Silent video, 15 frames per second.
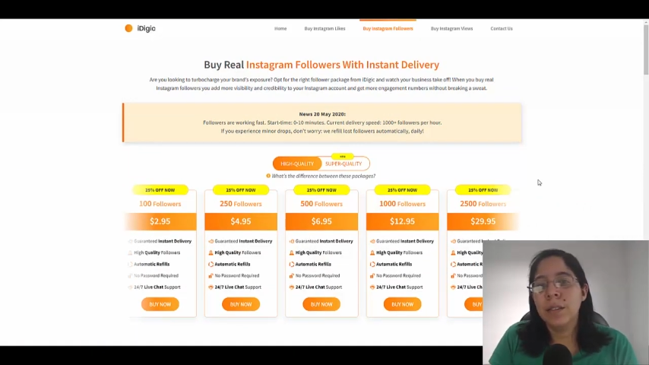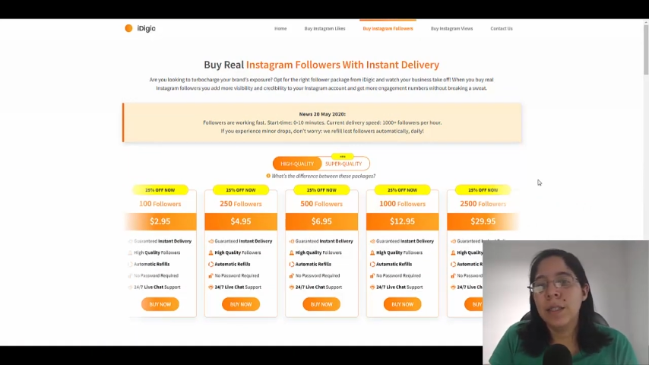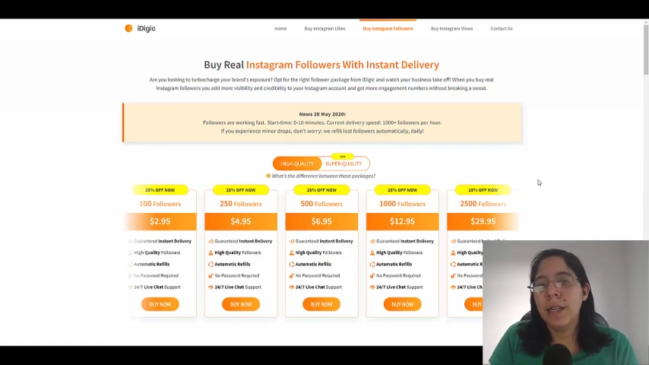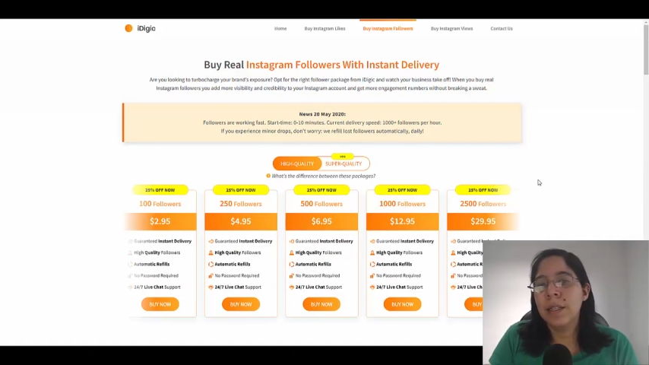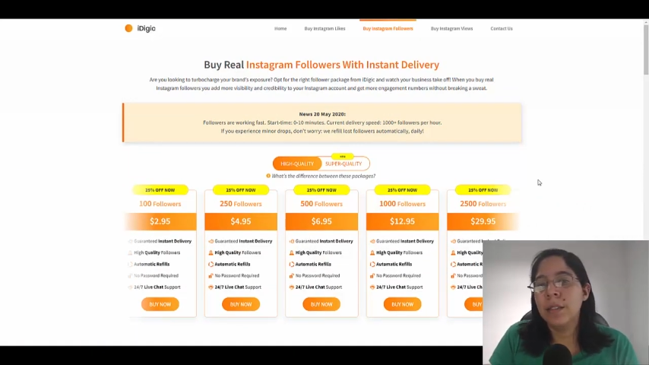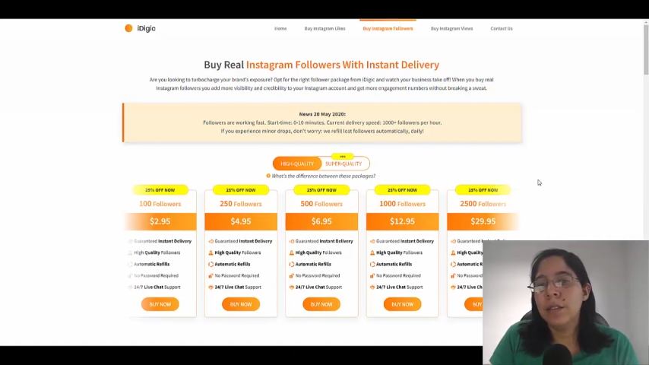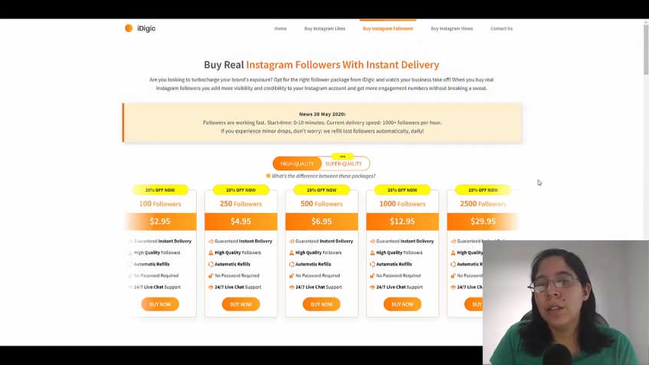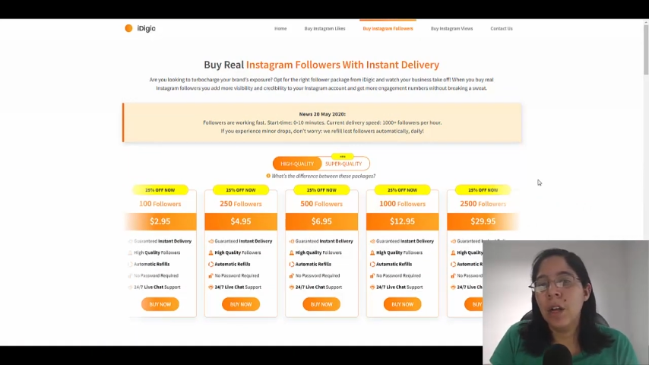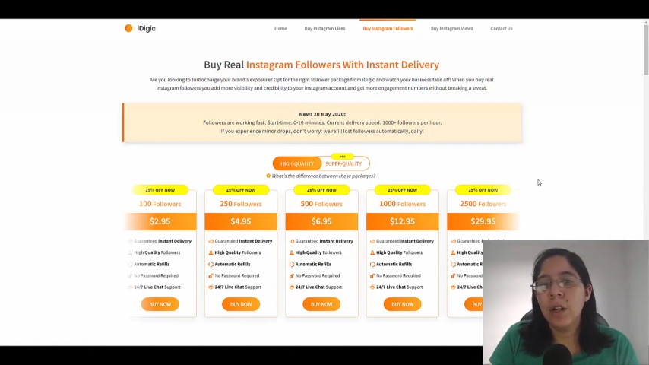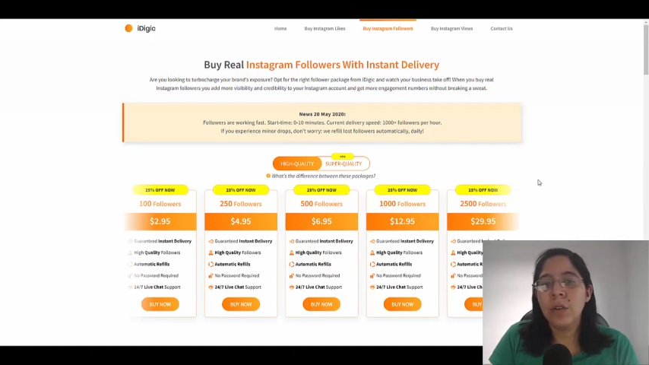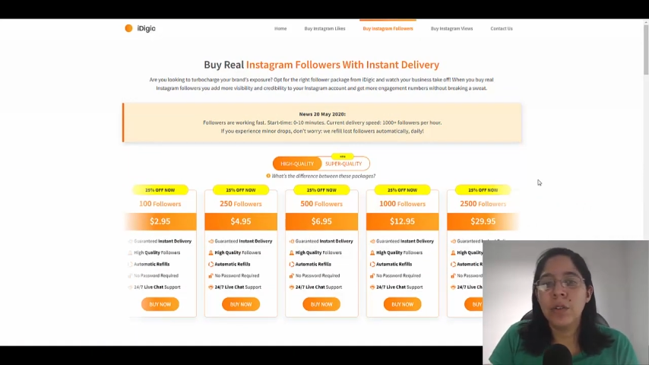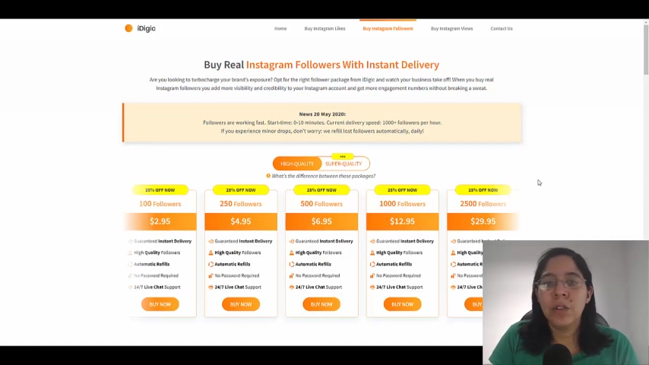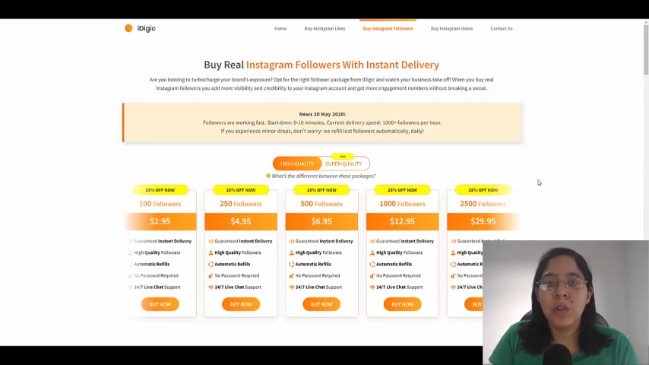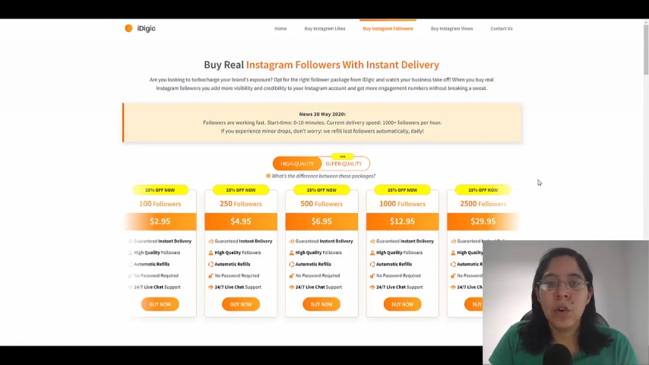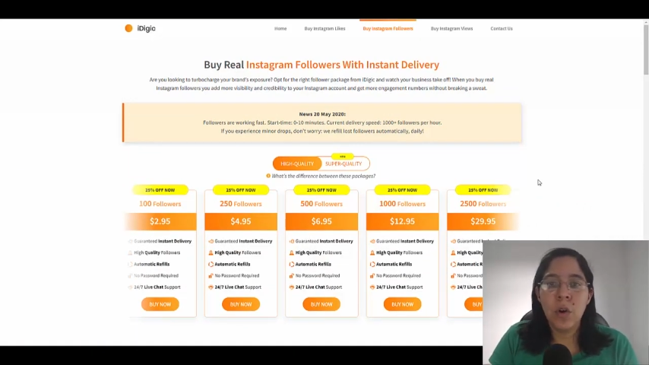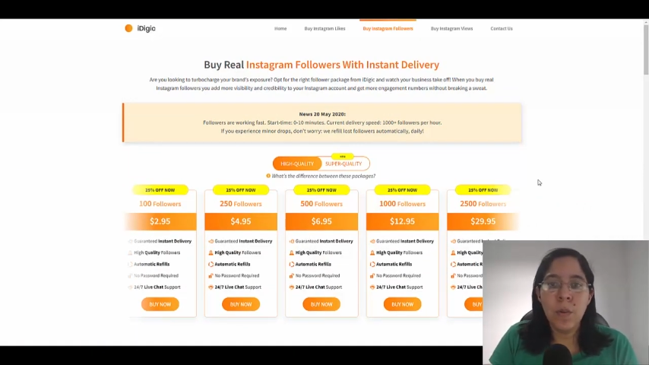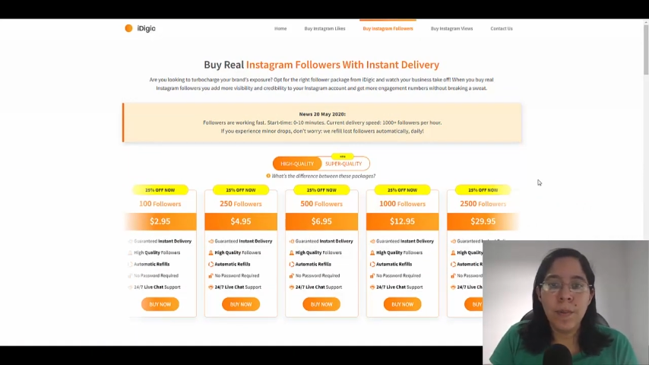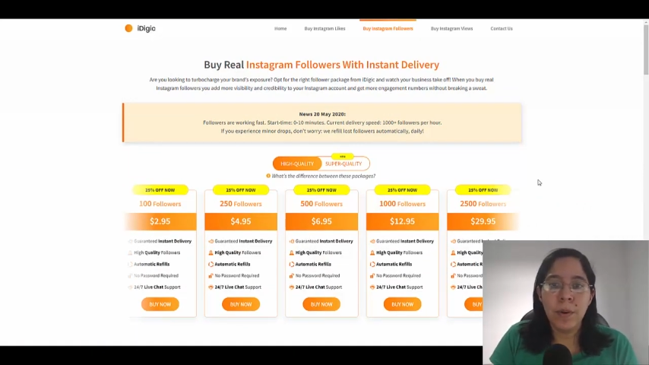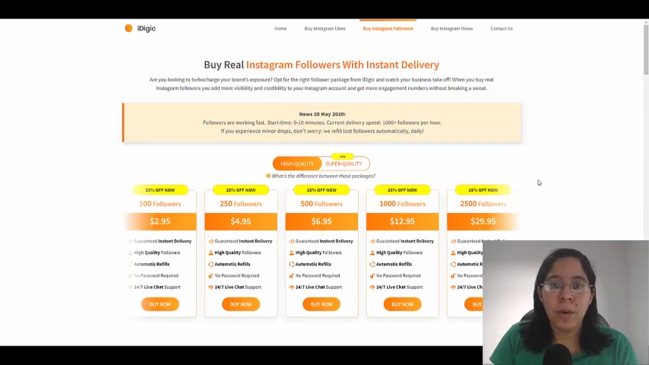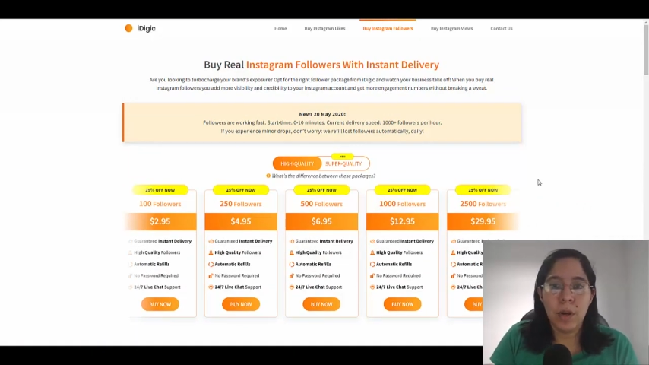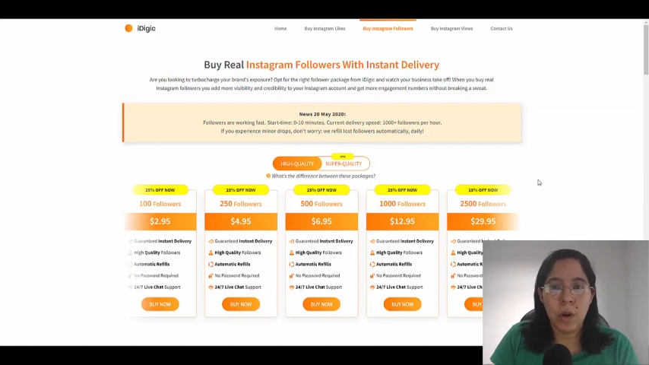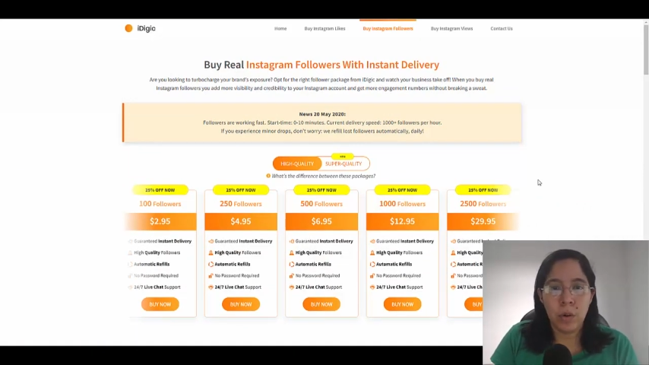$10
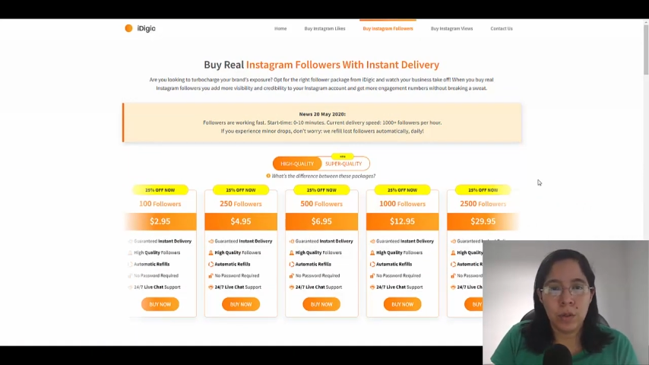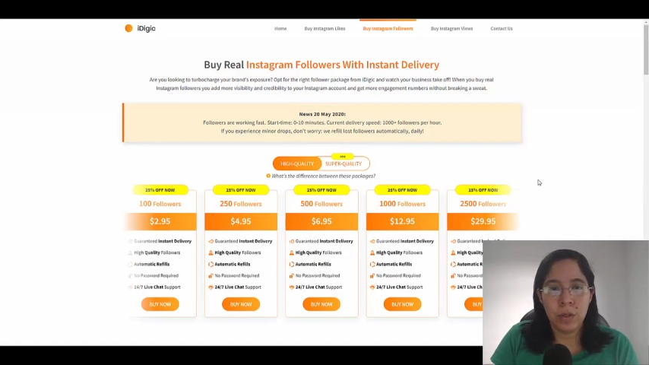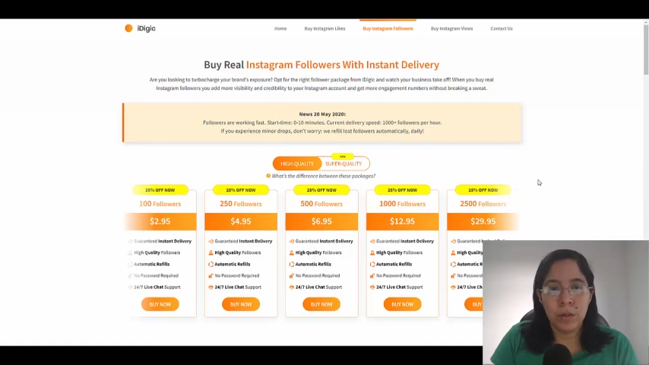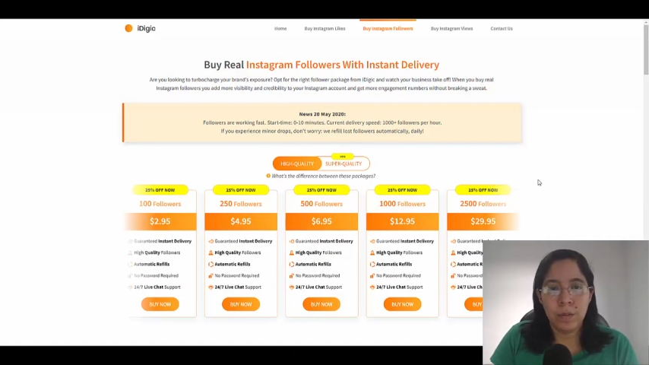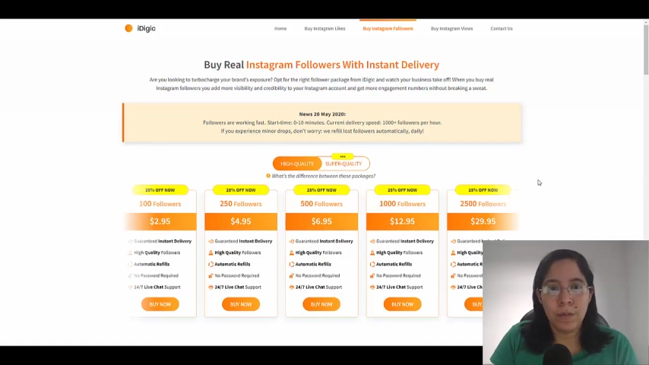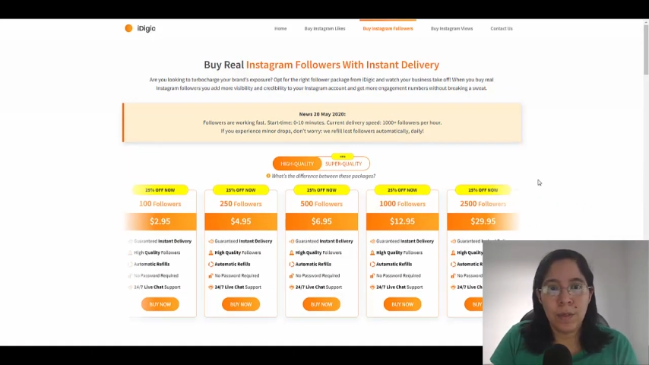coupon code